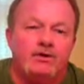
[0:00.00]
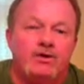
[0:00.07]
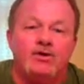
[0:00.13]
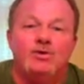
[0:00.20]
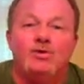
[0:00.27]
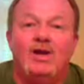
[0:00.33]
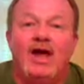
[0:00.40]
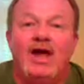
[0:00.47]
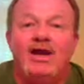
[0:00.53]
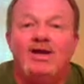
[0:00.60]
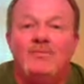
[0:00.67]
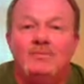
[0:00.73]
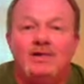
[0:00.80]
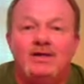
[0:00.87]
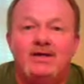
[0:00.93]
"Do you
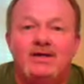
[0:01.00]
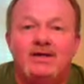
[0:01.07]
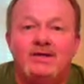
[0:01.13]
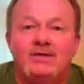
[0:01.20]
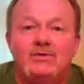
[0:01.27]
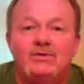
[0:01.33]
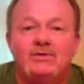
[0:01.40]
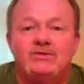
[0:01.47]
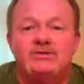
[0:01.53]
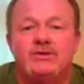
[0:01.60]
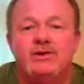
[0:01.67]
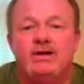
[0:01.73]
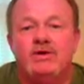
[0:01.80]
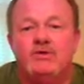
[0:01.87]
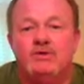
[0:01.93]
like me?" was
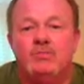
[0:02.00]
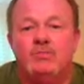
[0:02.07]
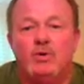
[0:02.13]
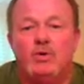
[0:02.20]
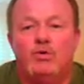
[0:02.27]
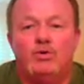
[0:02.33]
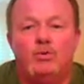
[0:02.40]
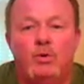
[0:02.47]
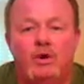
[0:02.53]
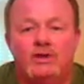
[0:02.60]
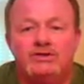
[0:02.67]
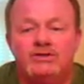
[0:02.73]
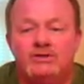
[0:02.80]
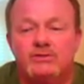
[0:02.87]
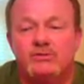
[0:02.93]
uttered more than
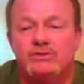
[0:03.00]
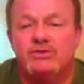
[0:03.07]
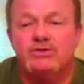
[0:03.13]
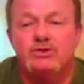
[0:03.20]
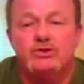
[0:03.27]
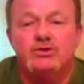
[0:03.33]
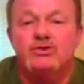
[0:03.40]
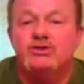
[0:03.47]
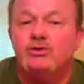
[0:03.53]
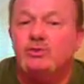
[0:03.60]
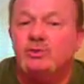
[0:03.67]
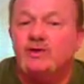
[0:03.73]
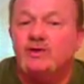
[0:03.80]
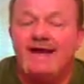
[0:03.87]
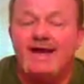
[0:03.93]
once and was
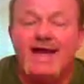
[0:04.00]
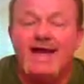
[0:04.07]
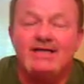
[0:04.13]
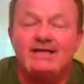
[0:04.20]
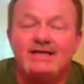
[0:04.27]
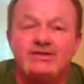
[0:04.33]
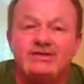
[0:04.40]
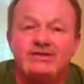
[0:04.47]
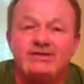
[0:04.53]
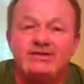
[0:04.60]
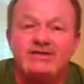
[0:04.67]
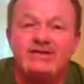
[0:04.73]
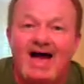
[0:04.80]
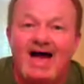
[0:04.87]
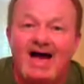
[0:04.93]
usually answered
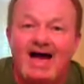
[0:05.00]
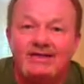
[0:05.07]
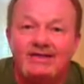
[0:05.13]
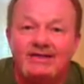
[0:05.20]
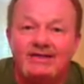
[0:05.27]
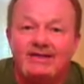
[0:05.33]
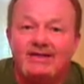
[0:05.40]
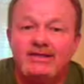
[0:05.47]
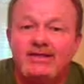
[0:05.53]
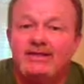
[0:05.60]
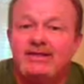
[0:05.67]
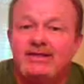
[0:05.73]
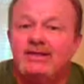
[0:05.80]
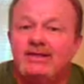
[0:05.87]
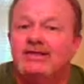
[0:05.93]
silently,
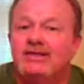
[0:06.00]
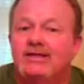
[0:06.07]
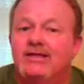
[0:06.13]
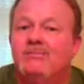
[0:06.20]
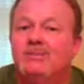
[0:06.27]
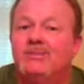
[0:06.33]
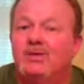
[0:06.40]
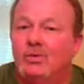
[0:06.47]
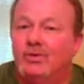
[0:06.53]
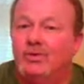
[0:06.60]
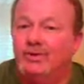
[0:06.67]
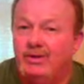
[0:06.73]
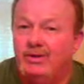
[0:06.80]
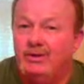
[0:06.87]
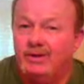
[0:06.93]
but with
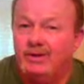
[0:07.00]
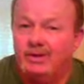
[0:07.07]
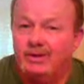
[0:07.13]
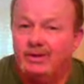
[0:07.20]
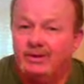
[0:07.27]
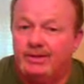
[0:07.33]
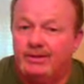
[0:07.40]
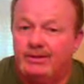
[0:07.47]
a look.